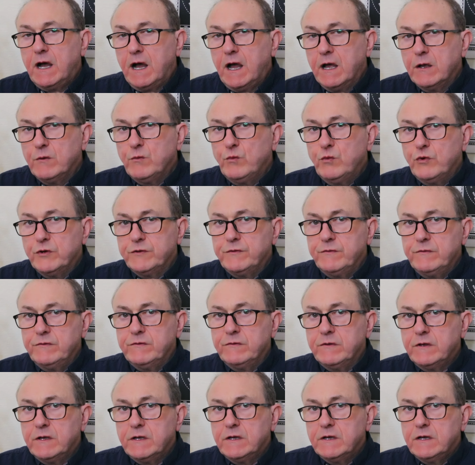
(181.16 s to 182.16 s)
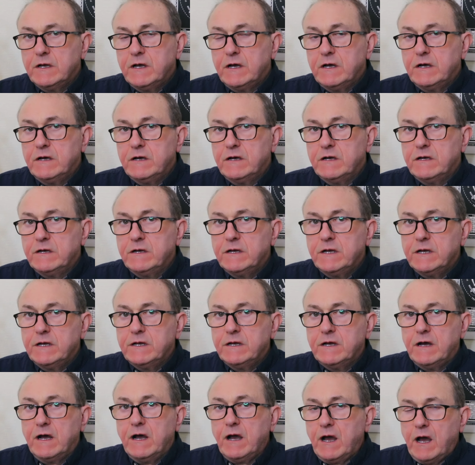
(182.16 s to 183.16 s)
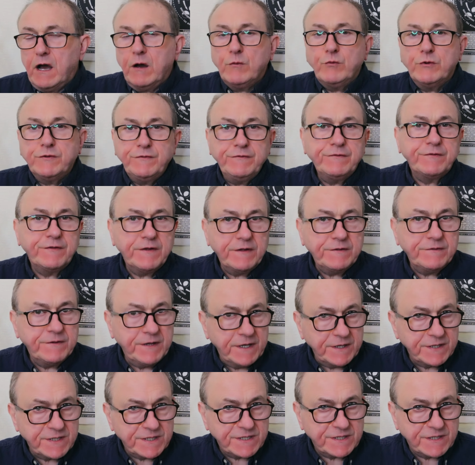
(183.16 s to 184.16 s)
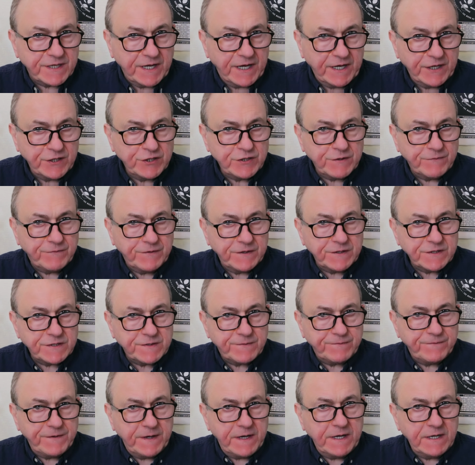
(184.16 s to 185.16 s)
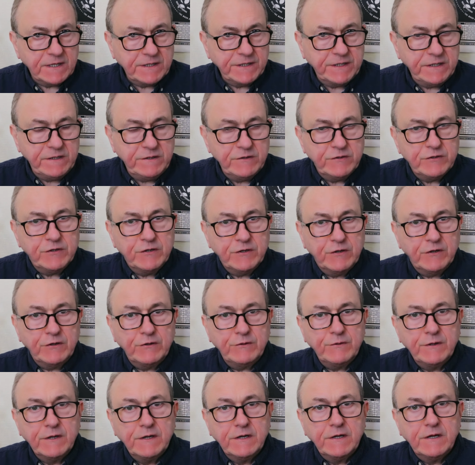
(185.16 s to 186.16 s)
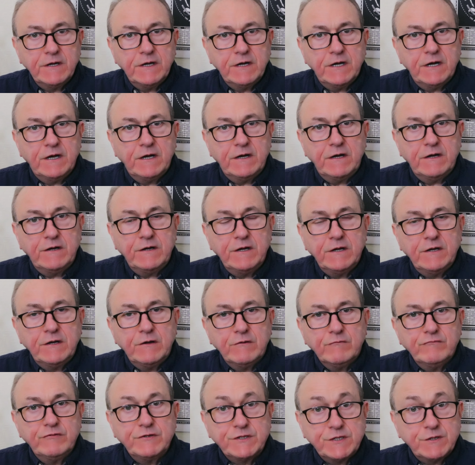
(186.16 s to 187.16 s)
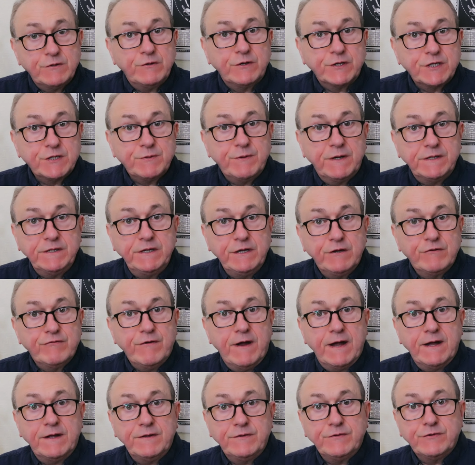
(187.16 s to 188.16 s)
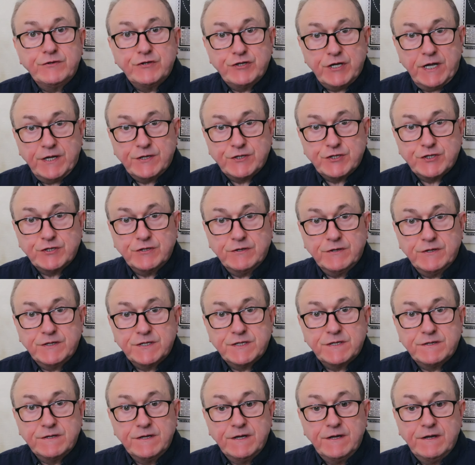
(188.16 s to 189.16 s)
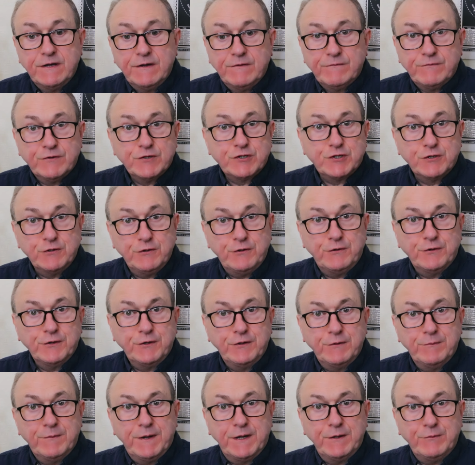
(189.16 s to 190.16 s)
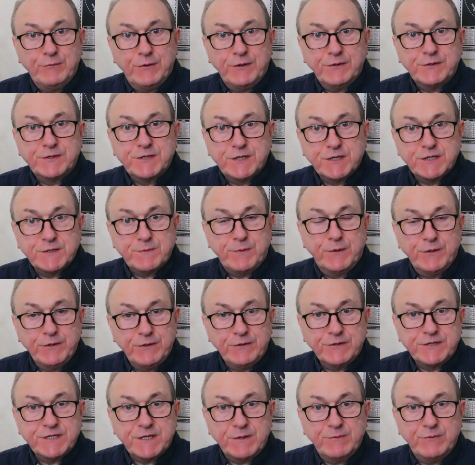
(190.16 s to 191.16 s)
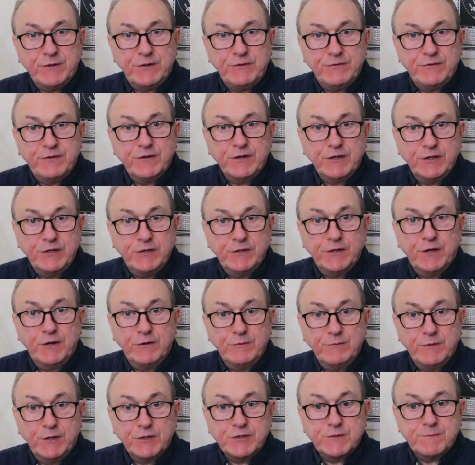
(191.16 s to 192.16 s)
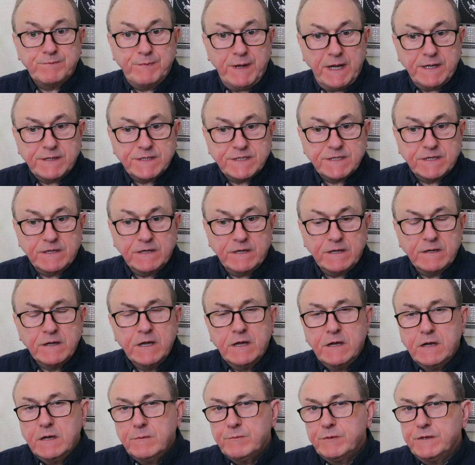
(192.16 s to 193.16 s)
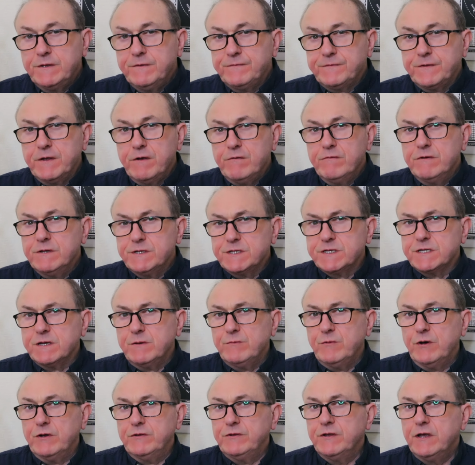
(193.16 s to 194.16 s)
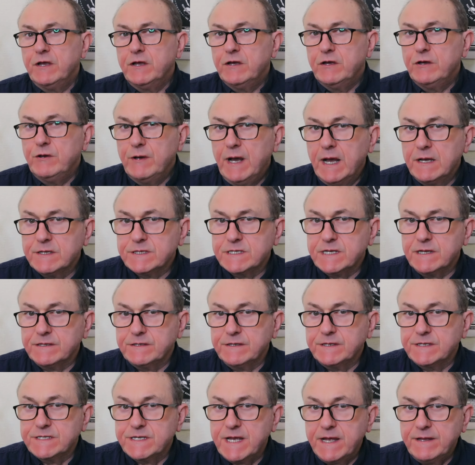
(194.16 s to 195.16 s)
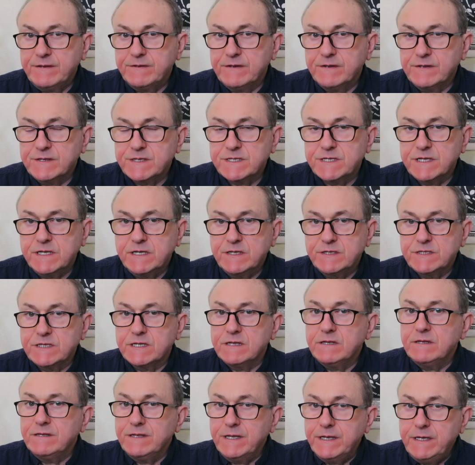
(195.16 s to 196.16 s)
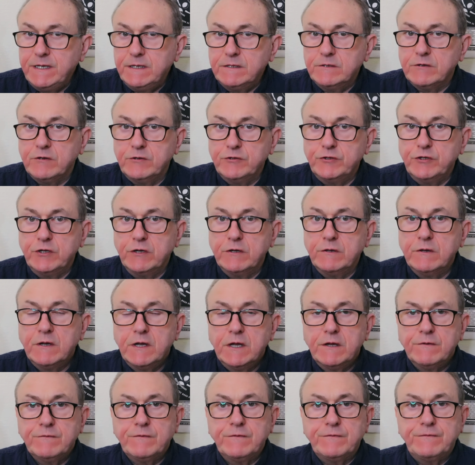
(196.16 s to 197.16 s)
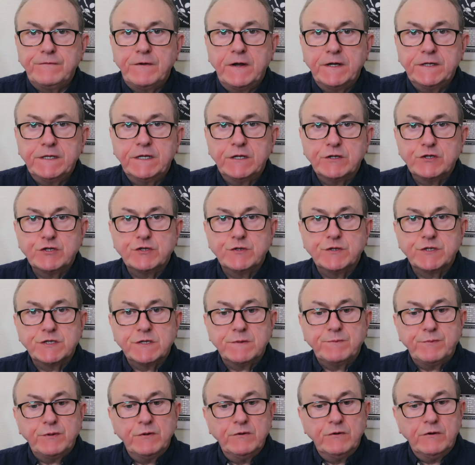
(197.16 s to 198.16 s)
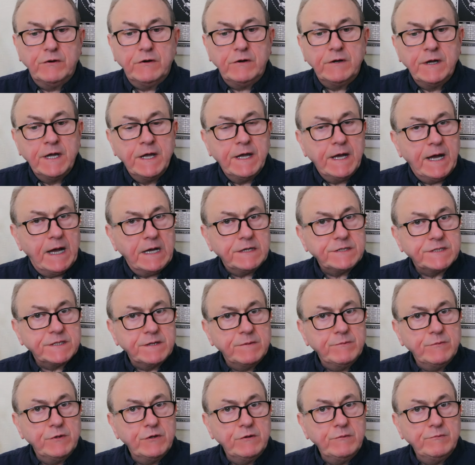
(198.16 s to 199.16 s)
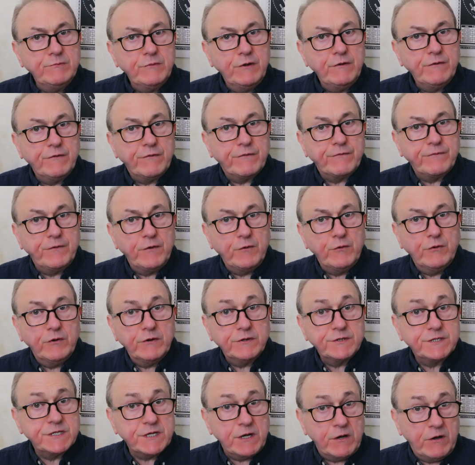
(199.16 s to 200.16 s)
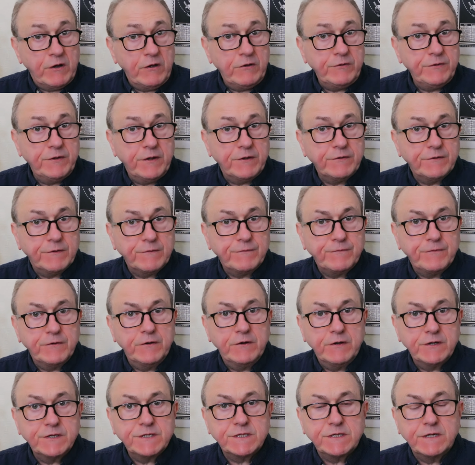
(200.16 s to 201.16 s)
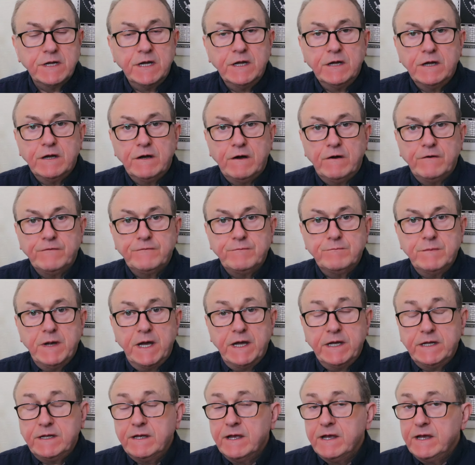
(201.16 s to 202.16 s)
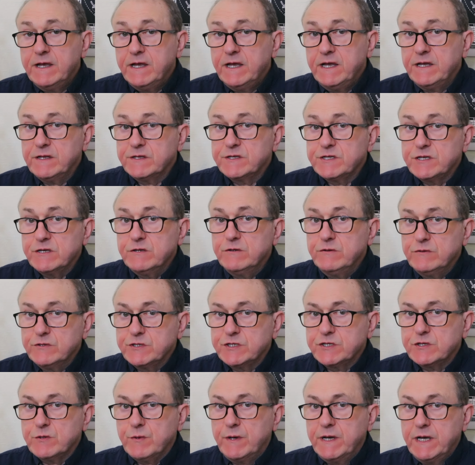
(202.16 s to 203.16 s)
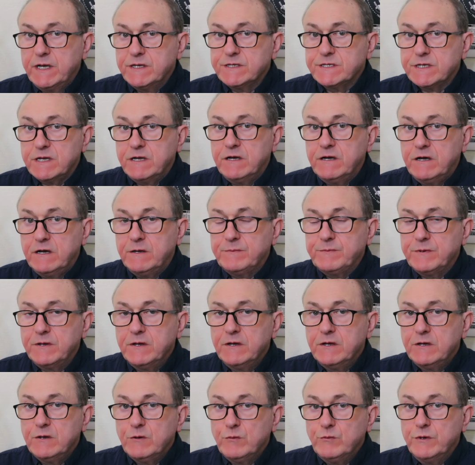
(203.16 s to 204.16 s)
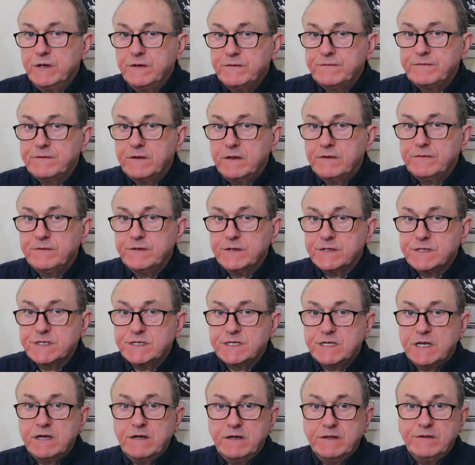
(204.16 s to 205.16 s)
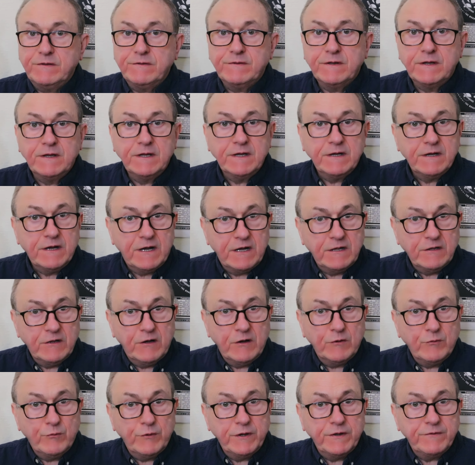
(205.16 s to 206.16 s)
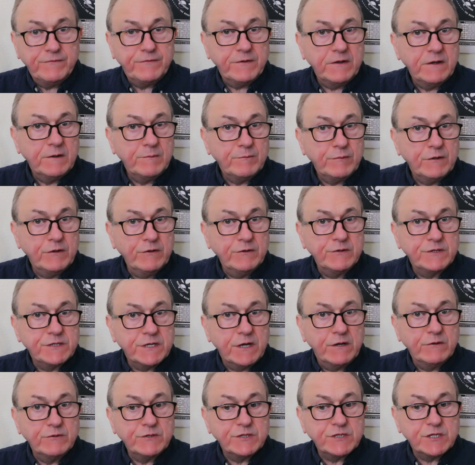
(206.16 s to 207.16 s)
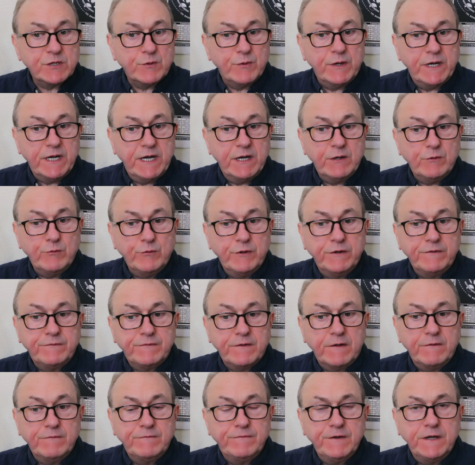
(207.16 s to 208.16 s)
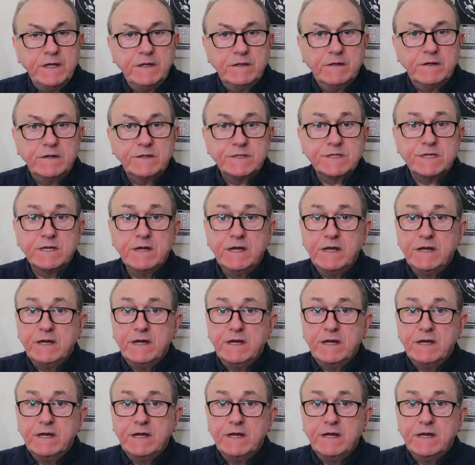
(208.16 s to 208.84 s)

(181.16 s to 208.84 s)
I wouldn't at this stage, if it's fairly new, resort to any grand gestures. For sure, you may want to spoil someone that you know much better, but if there is someone who has had a tendency to lean on you for financial support, as the Moon moves forwards on the 1st of May, it too squares up with the Sun, along with Pluto square with Venus.